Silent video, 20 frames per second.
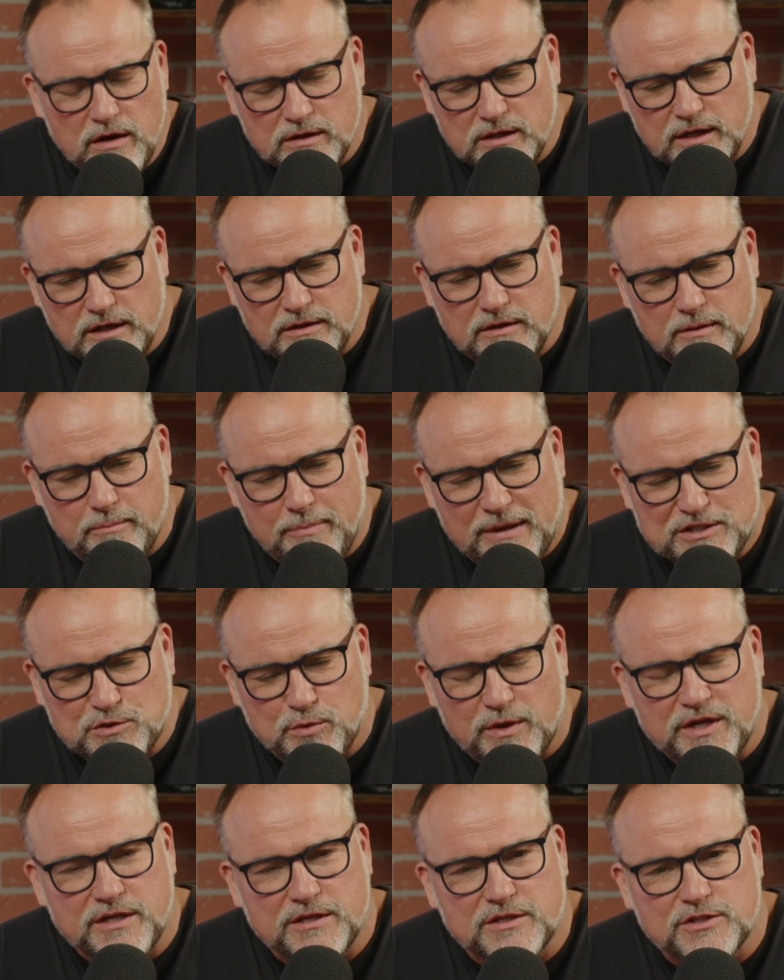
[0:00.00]
The best
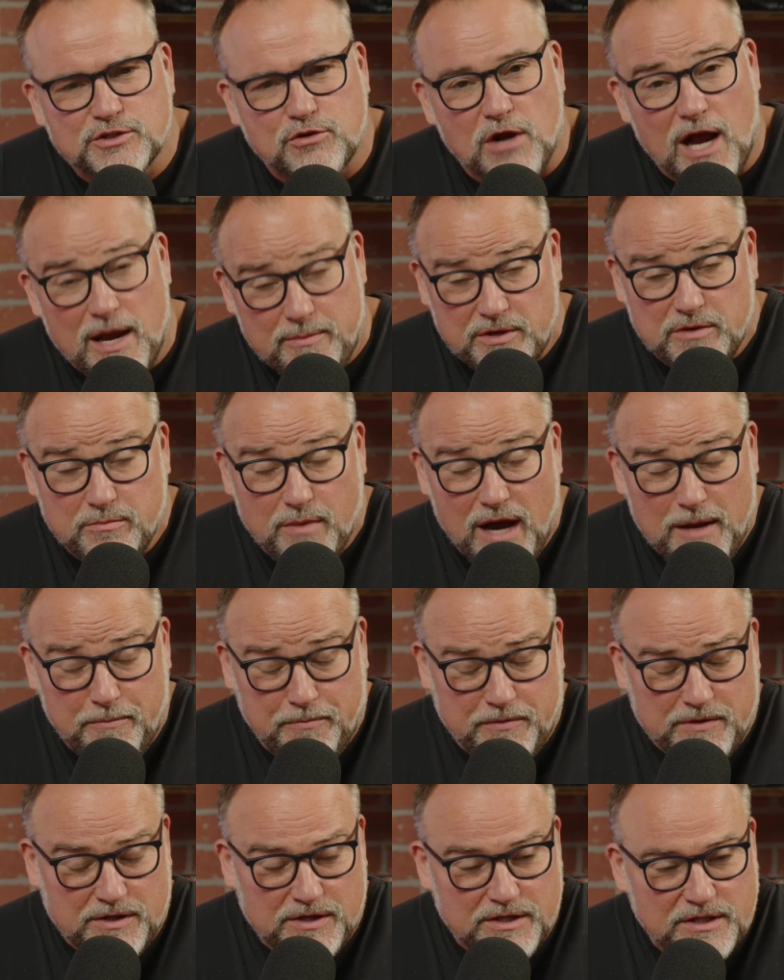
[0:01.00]
way to describe it, in my
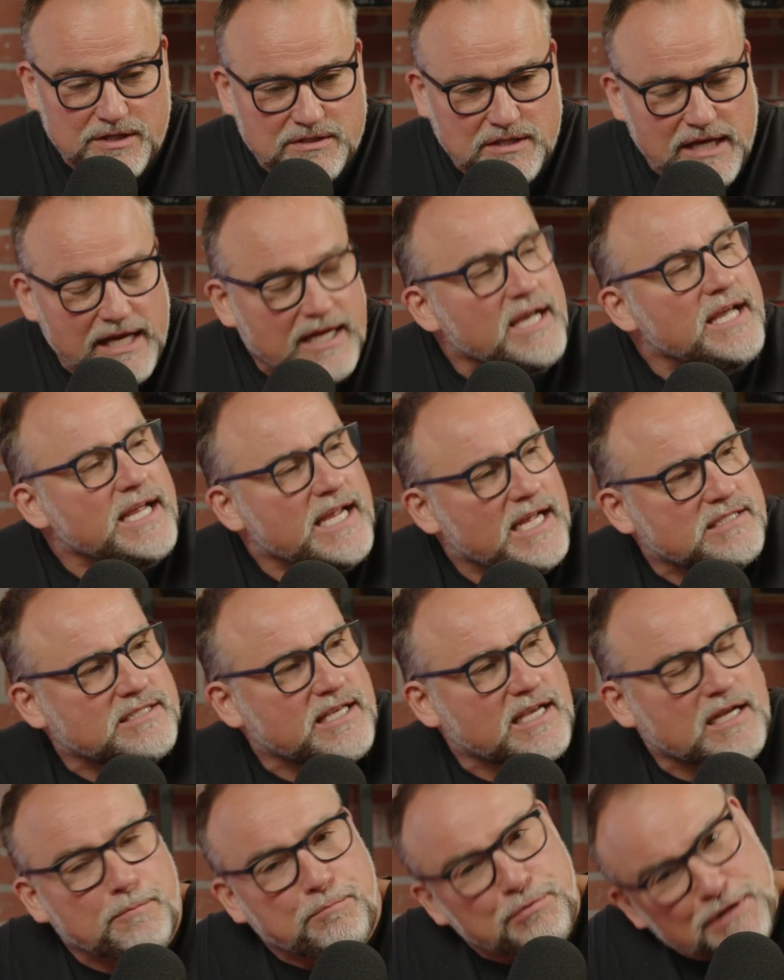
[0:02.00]
opinion, is like it's
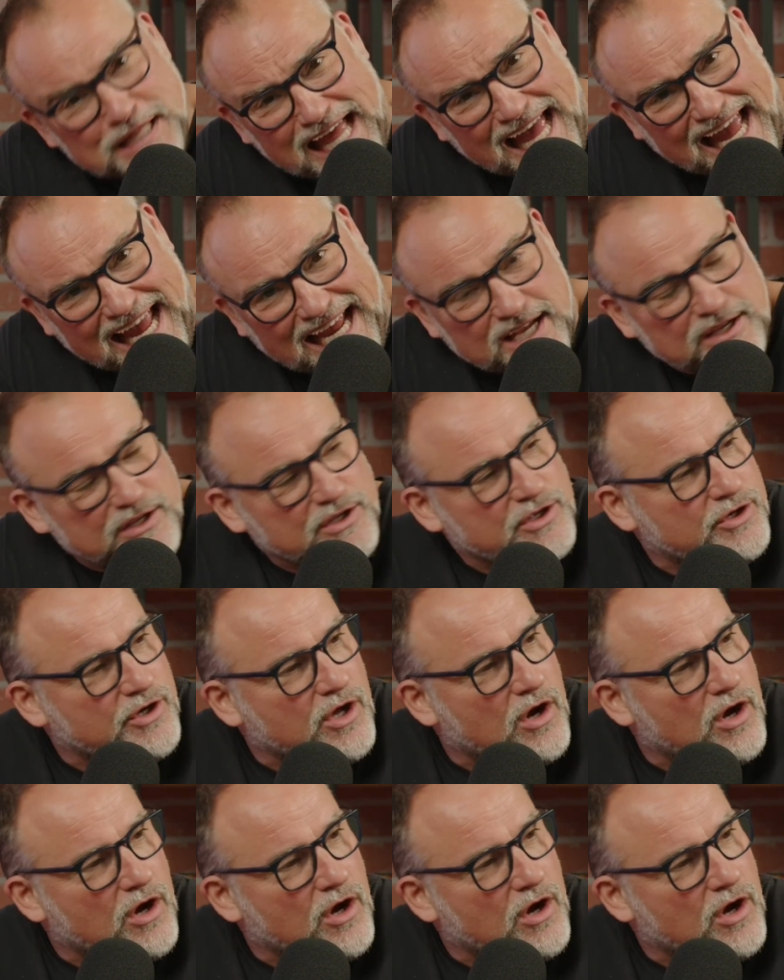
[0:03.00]
like a play, and